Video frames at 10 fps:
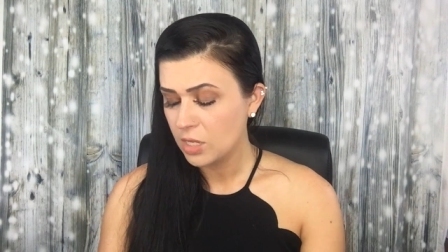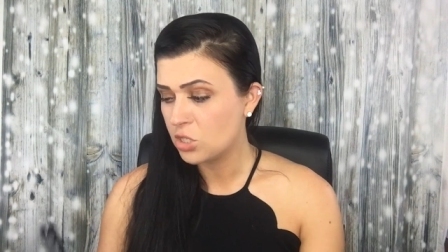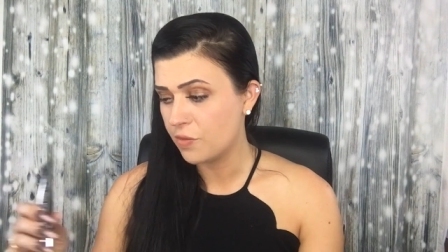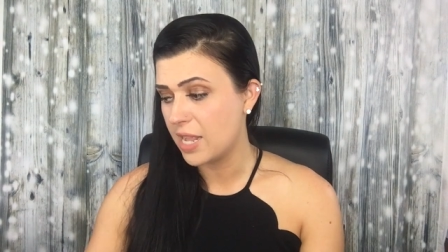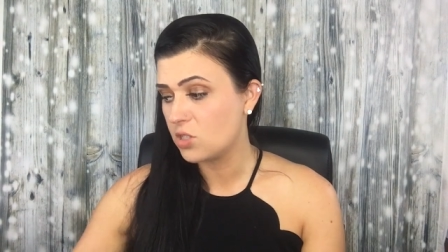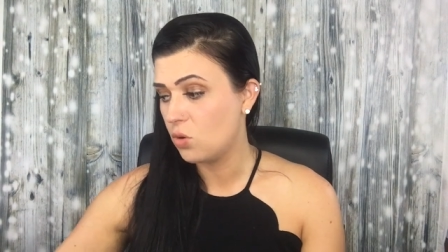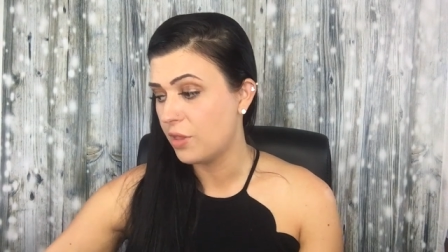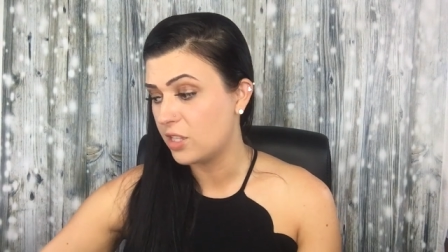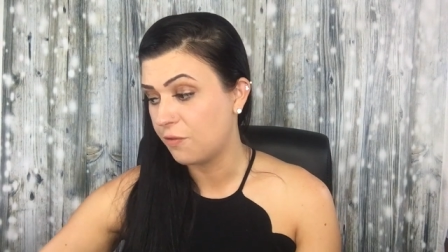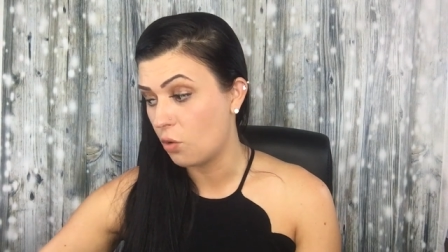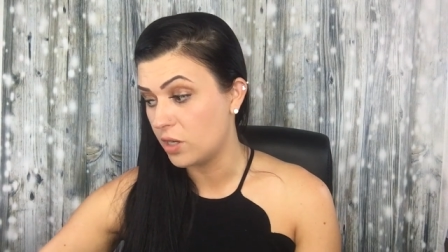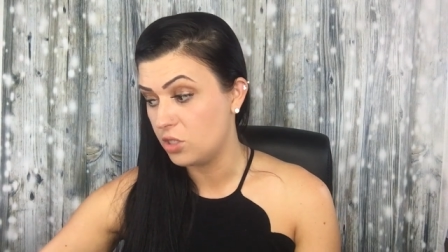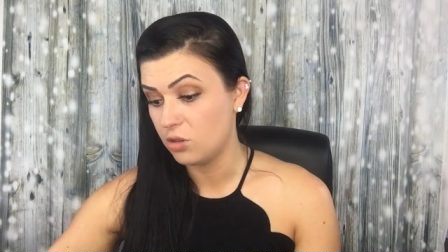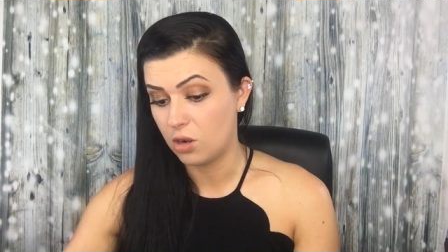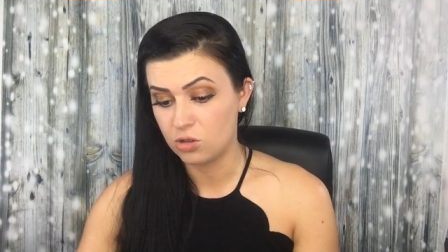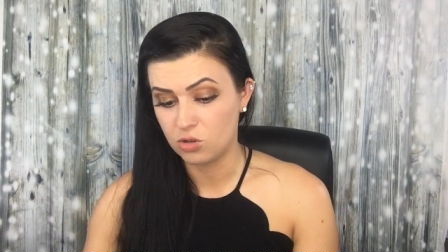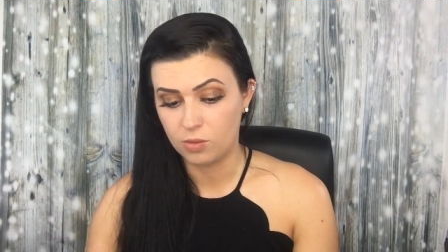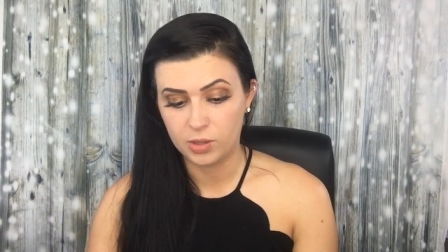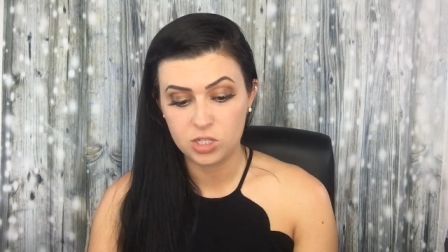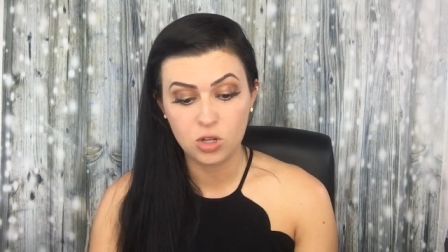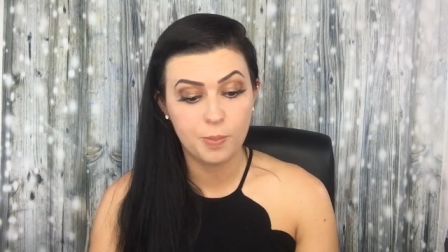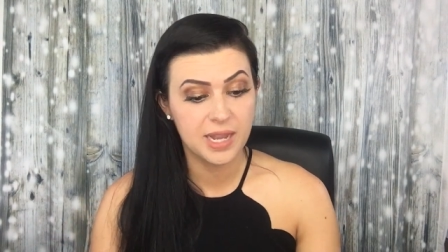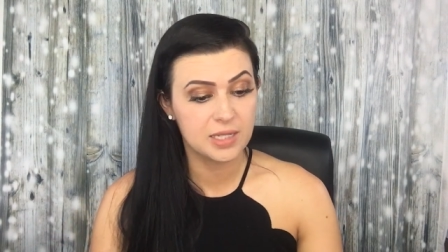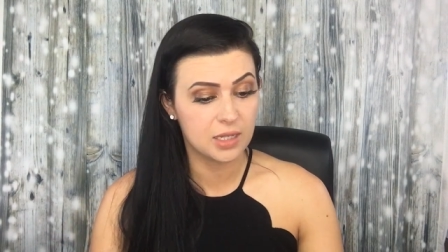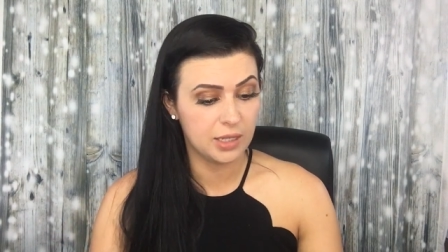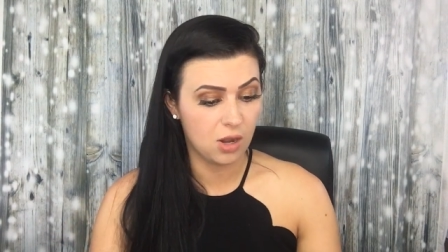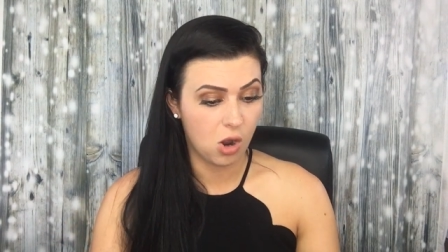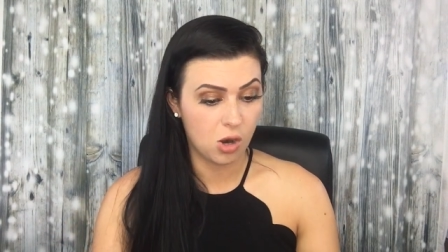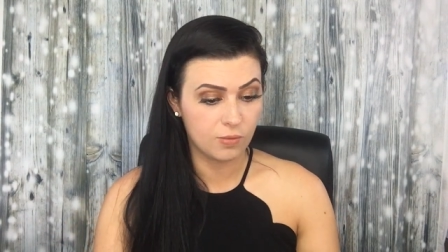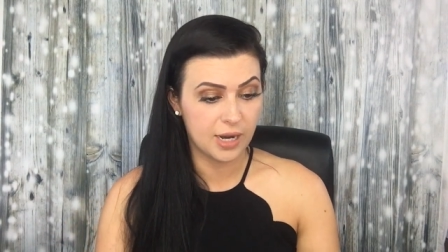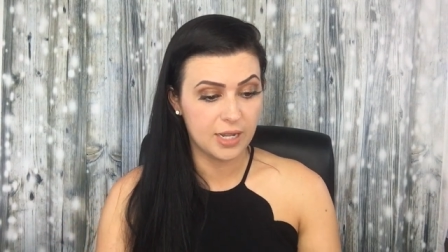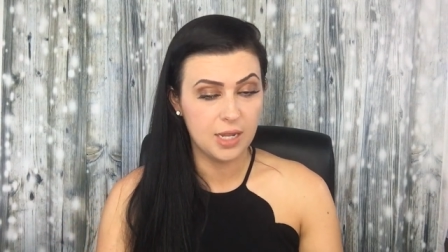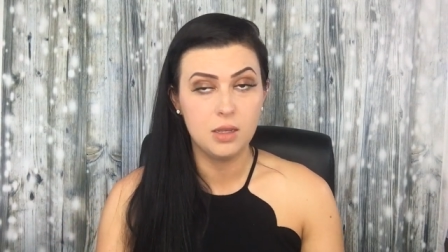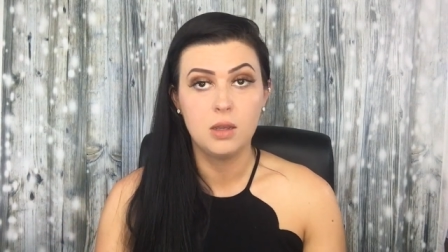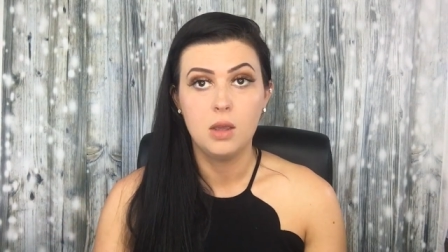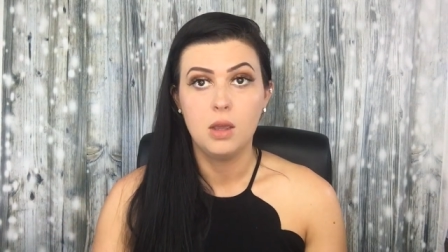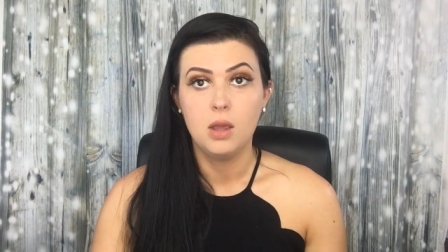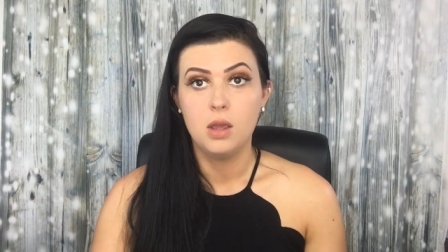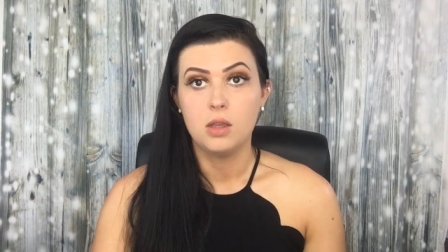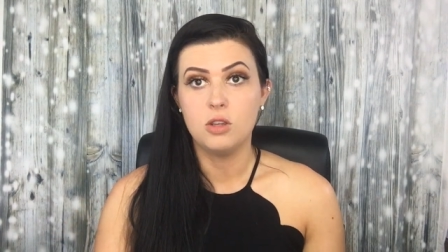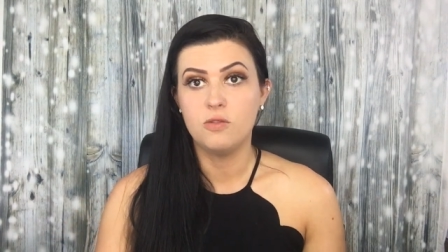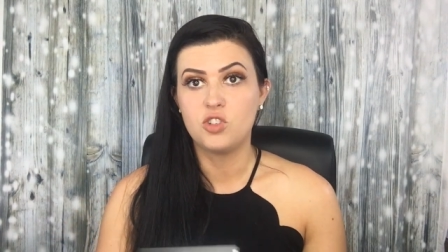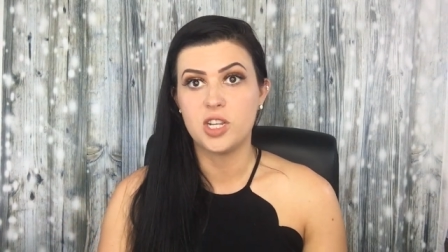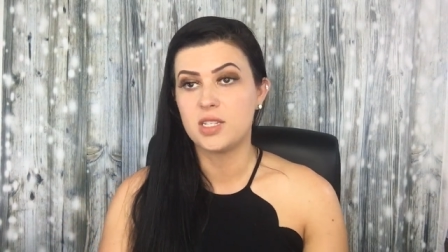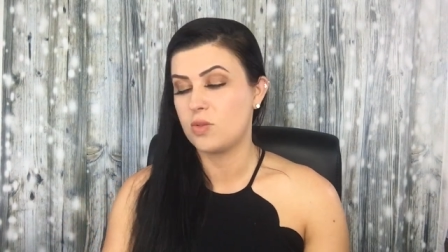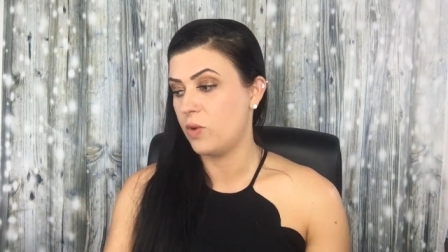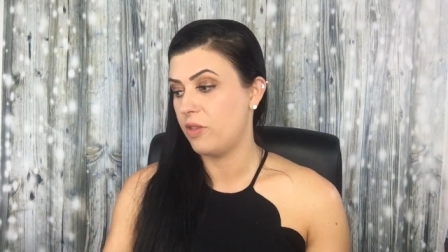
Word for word: So that's cool, that's forty-two dollars normally. So basically already, you've just,